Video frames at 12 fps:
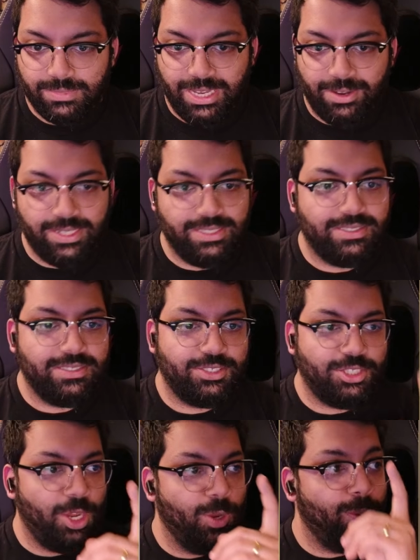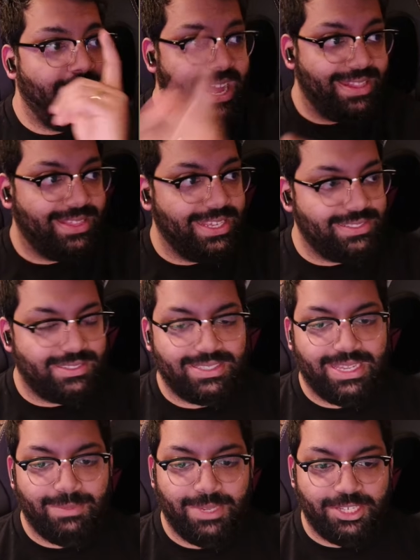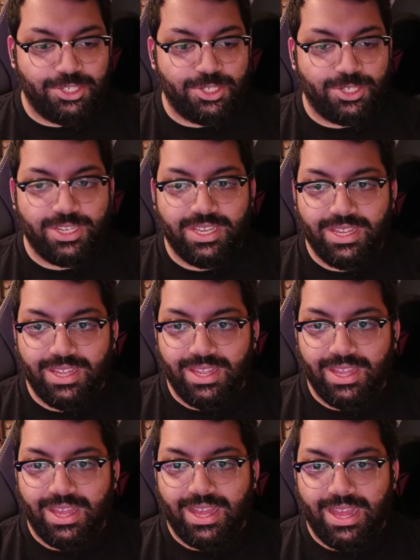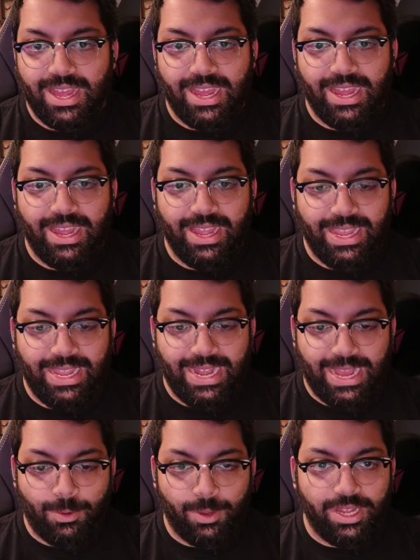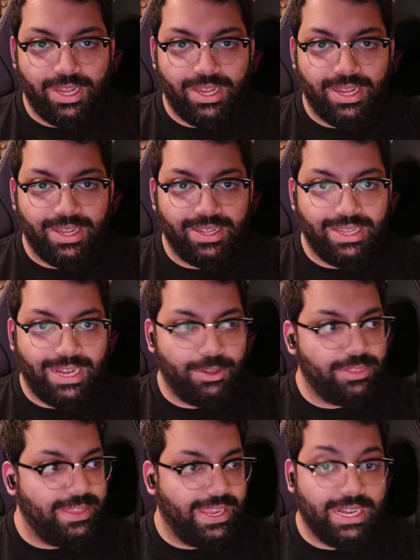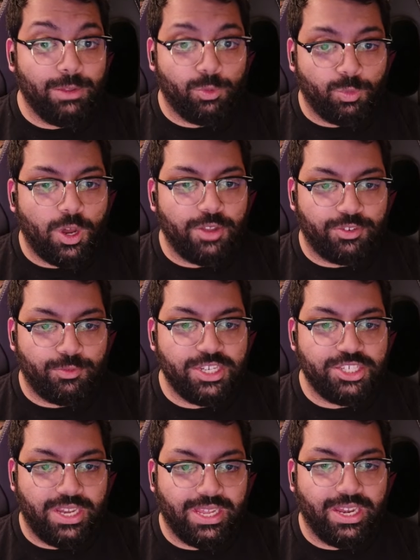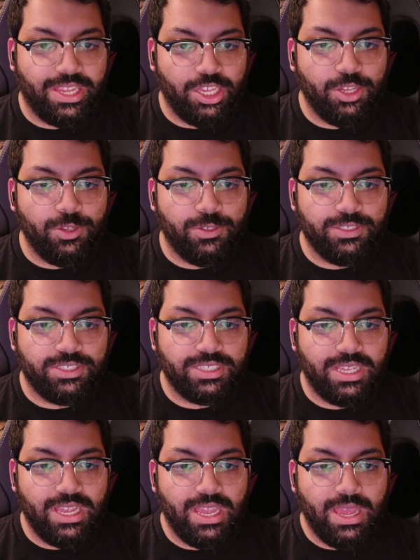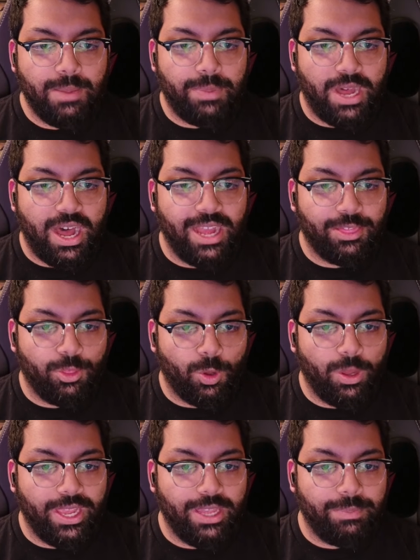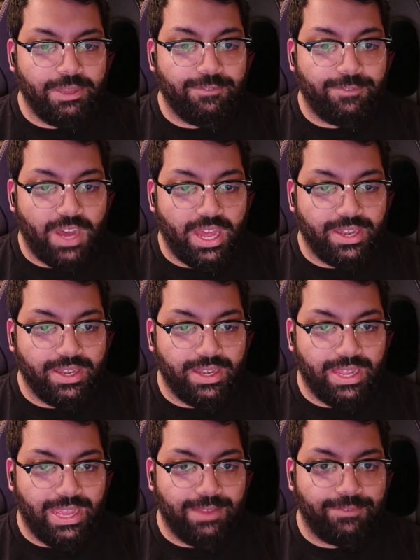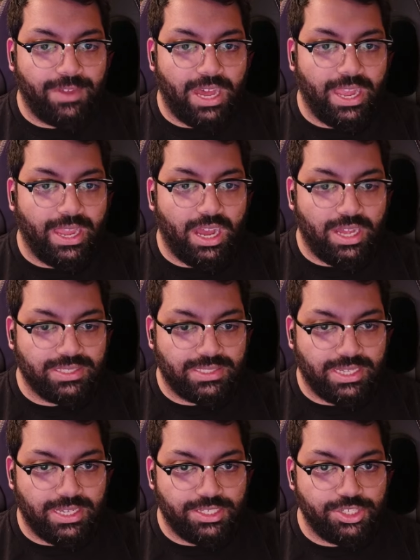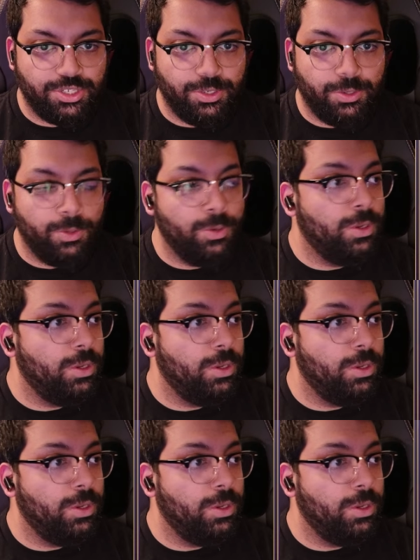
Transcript: There it is. So we had this image in our thing, and it was what I was originally going to use, but I thought it'd be fun if I asked her to